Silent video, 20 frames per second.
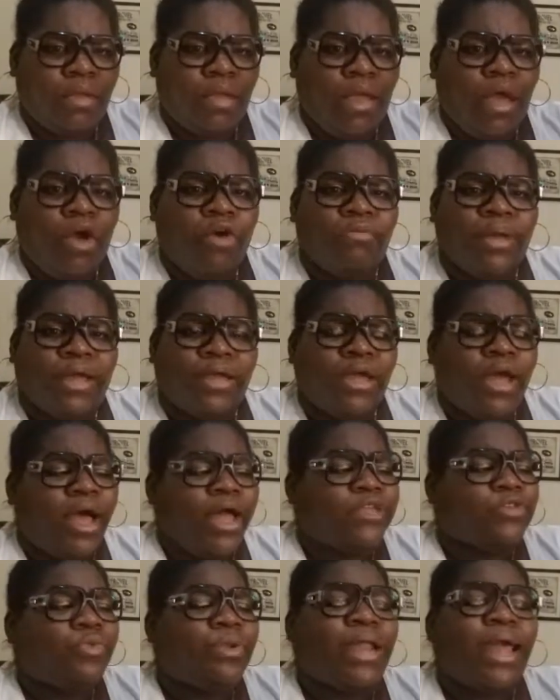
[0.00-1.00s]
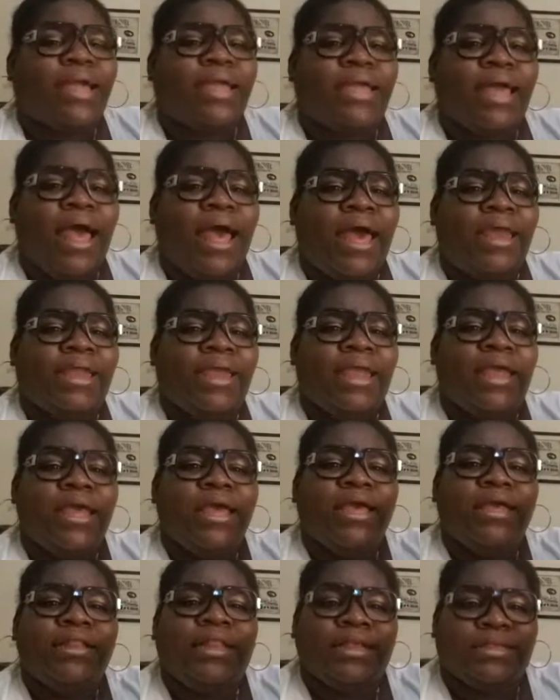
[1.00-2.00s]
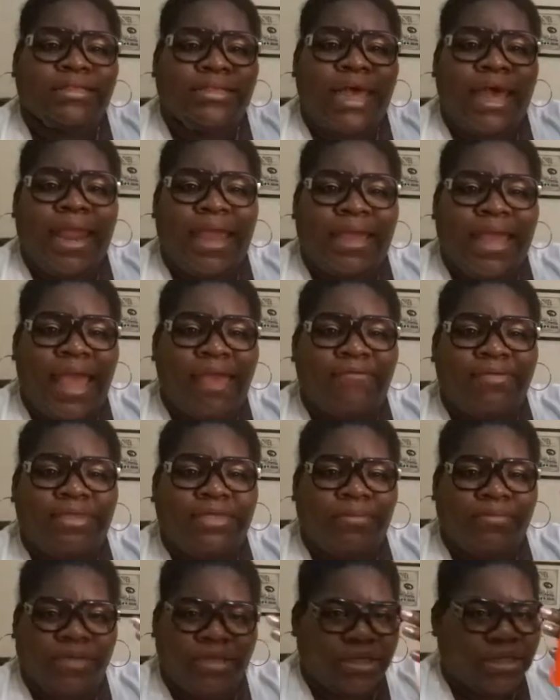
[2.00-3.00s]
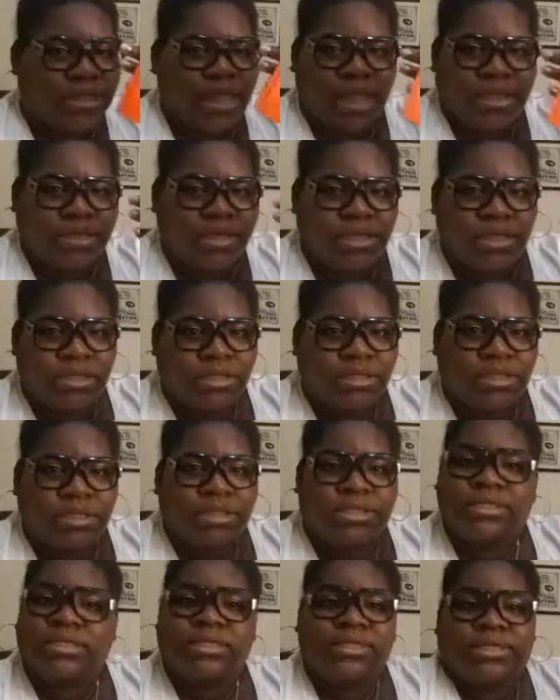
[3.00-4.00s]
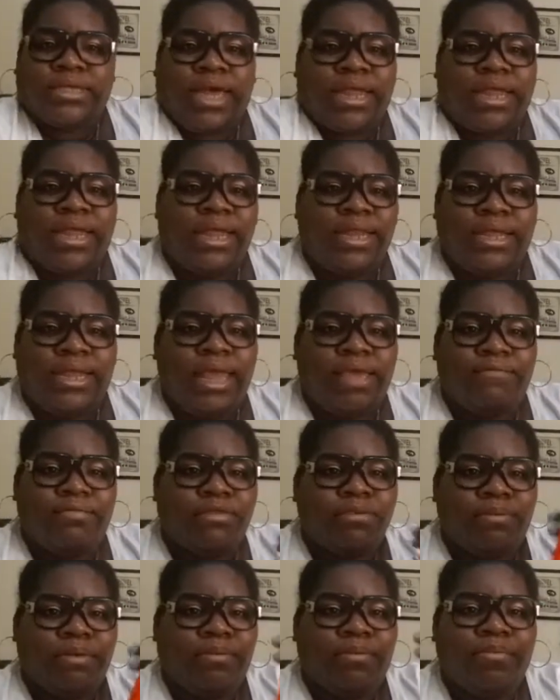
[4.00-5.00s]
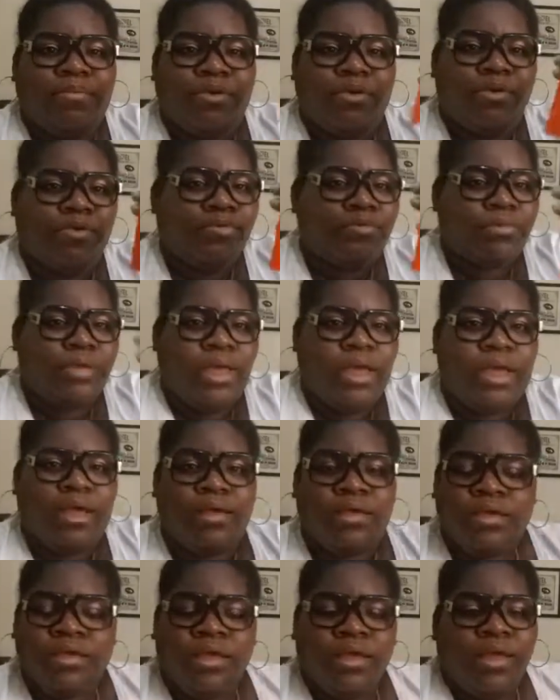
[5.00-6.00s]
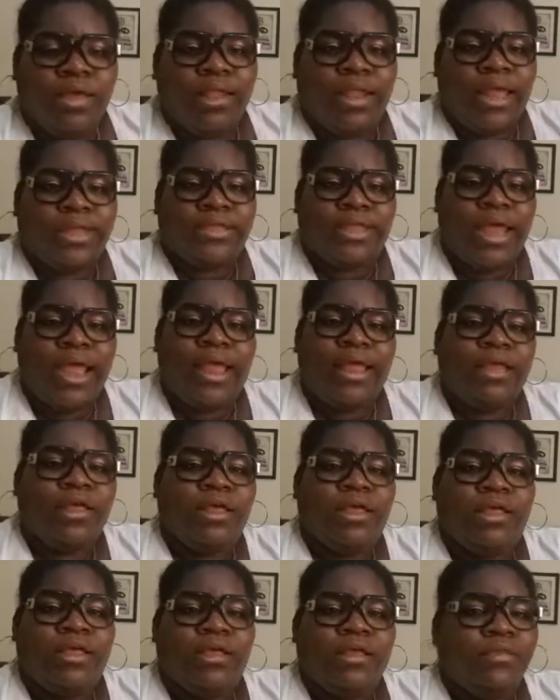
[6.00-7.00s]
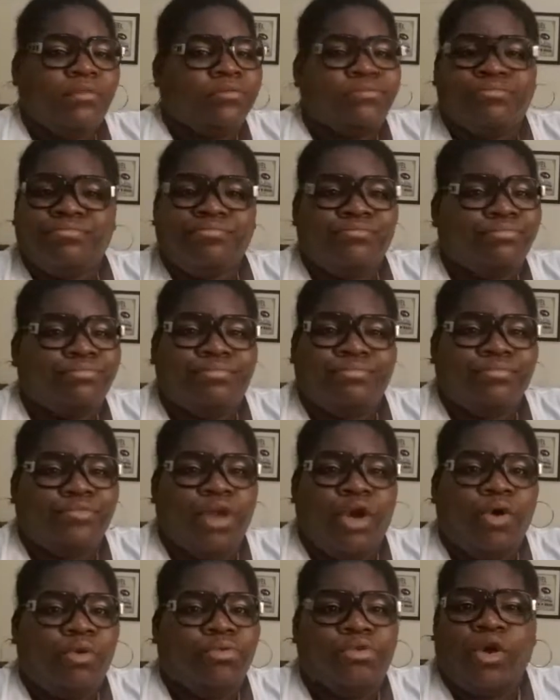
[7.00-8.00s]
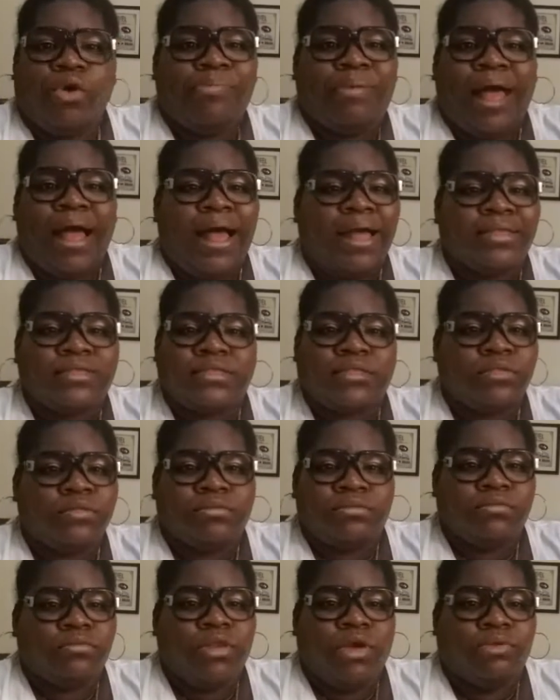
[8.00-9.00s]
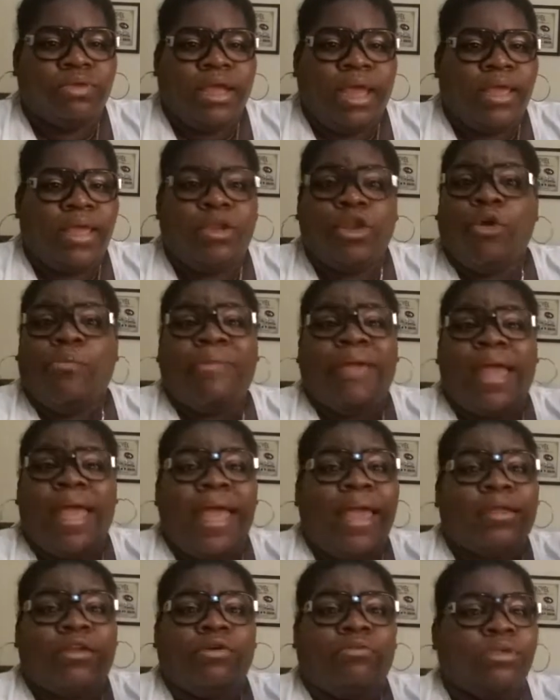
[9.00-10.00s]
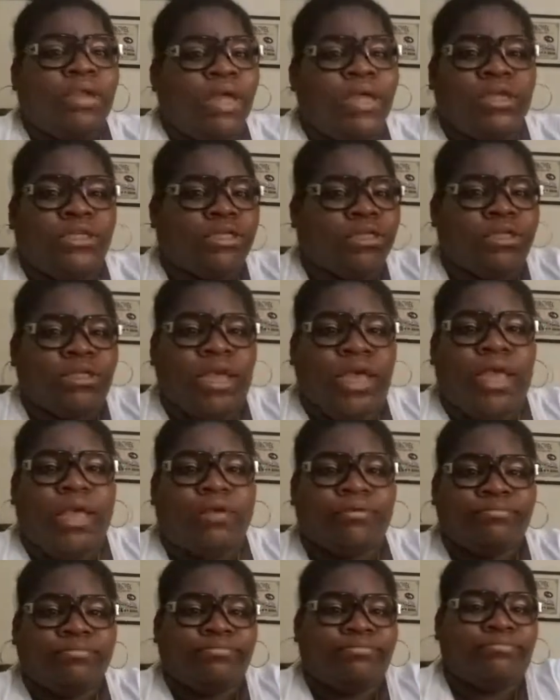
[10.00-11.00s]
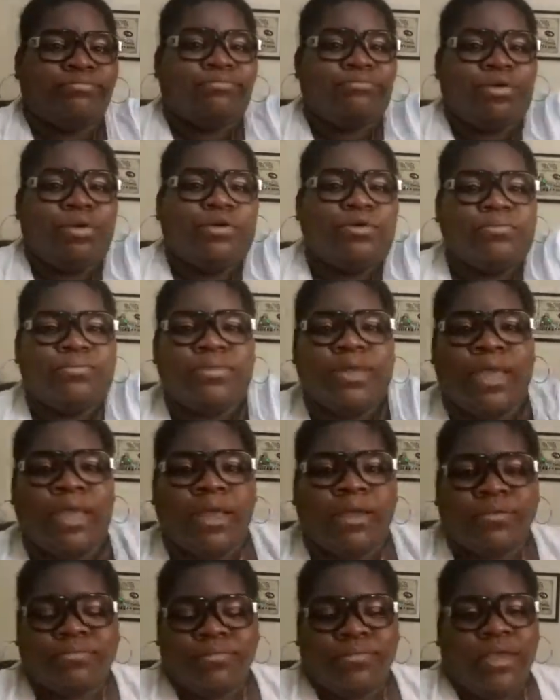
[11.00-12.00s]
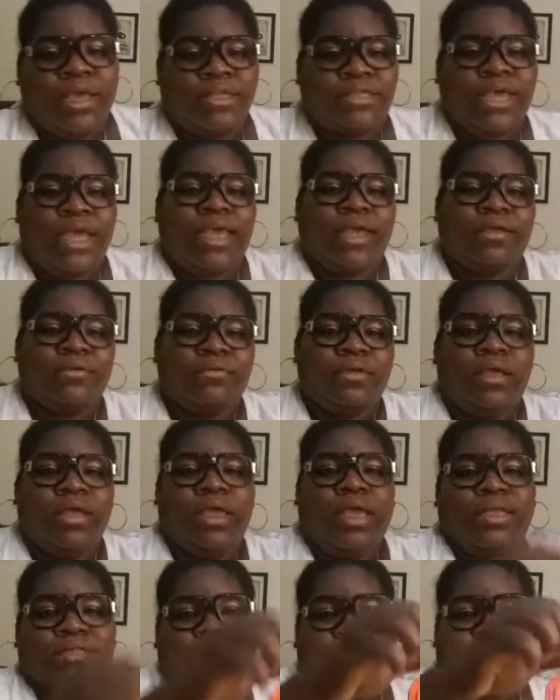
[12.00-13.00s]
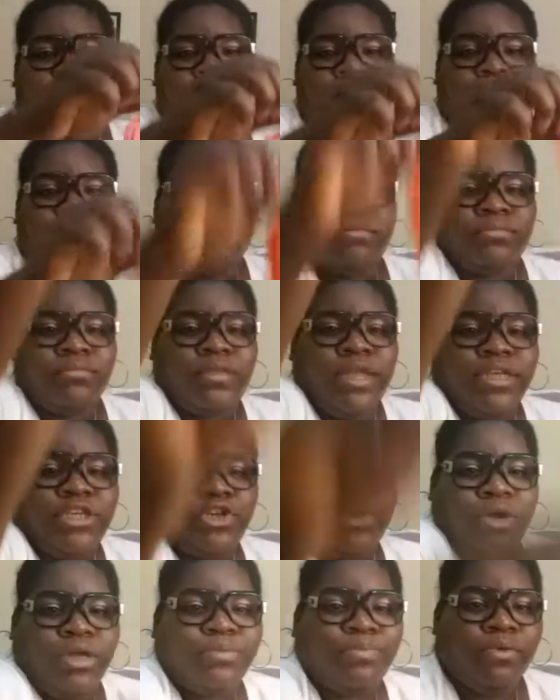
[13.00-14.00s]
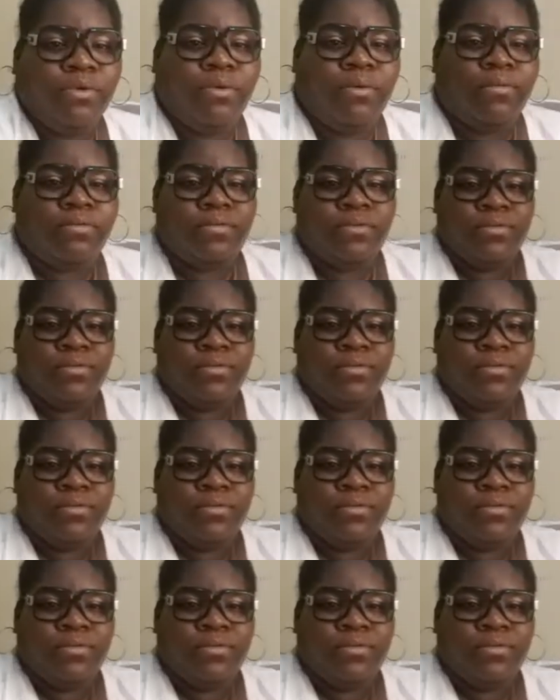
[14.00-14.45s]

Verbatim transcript: oh my gosh, when I got it, this is how they gave it to me, just like this. This is how the lady gave it to me, boom, here, like that. No box, no nothing, no bag, no nothing, just here, boom, here, take it. Here, take that, that's yours, boom.